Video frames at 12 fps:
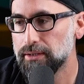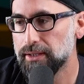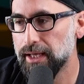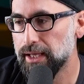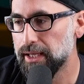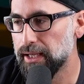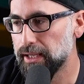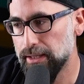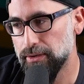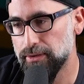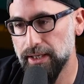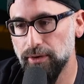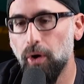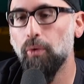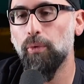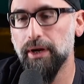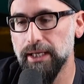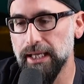they don't
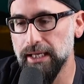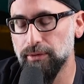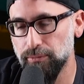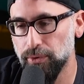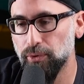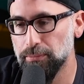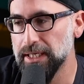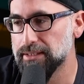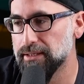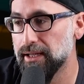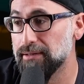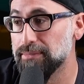want to eat real meat today,